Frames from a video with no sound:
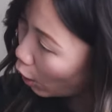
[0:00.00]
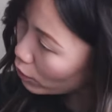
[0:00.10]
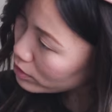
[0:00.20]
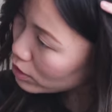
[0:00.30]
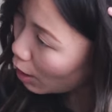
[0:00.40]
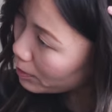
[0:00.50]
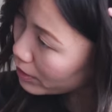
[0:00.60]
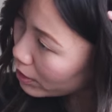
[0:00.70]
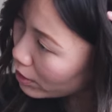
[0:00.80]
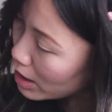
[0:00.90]
All the
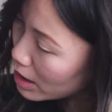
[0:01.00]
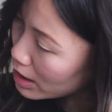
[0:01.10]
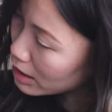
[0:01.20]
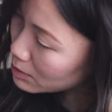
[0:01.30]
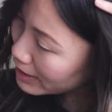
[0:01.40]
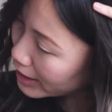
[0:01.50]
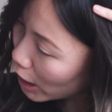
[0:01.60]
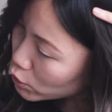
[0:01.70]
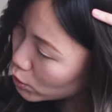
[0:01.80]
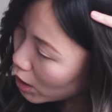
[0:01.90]
top here is my
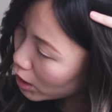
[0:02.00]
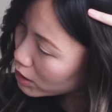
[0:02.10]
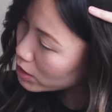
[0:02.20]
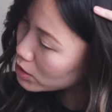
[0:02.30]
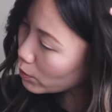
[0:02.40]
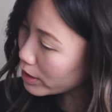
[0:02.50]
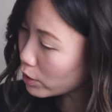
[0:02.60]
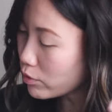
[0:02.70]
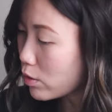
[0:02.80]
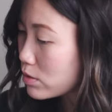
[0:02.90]
natural color, so when
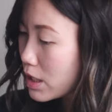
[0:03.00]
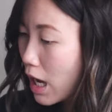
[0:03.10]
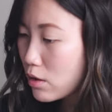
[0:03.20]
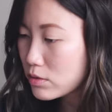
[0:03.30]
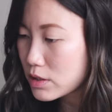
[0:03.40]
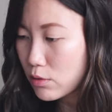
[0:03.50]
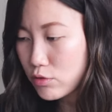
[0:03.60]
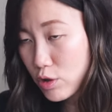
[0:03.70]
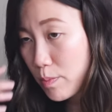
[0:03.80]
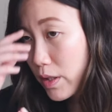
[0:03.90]
it grows out,
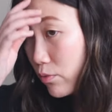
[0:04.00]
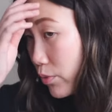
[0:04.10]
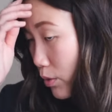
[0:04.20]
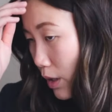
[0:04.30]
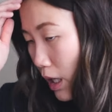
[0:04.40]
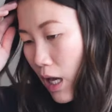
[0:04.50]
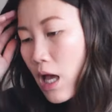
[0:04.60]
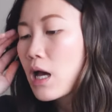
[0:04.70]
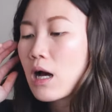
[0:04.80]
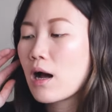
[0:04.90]
it'll just be rooty,